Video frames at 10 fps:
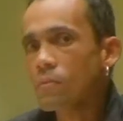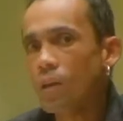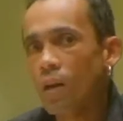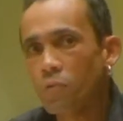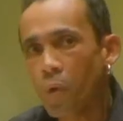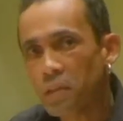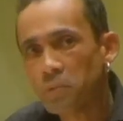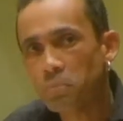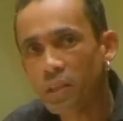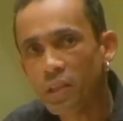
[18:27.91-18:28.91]
of what it
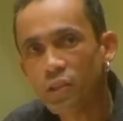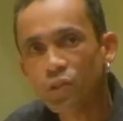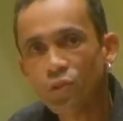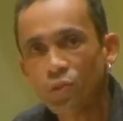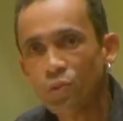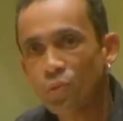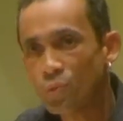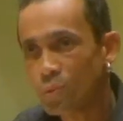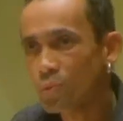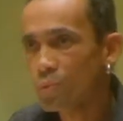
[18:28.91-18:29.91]
means
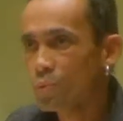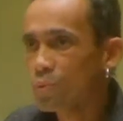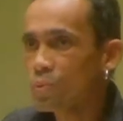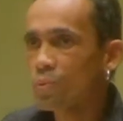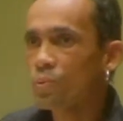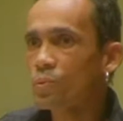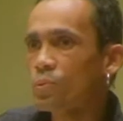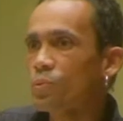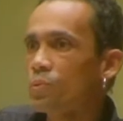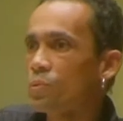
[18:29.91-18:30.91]

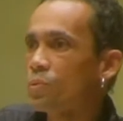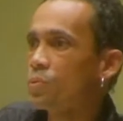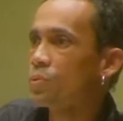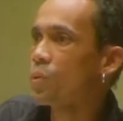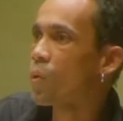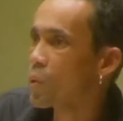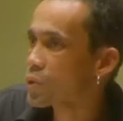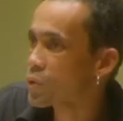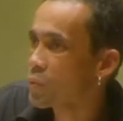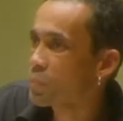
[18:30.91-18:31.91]
to
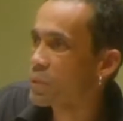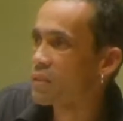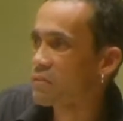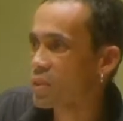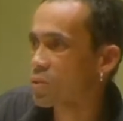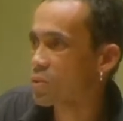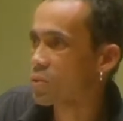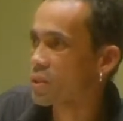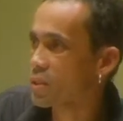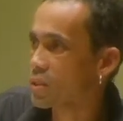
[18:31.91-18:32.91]
also be
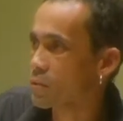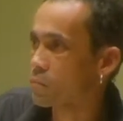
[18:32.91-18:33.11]
victorious.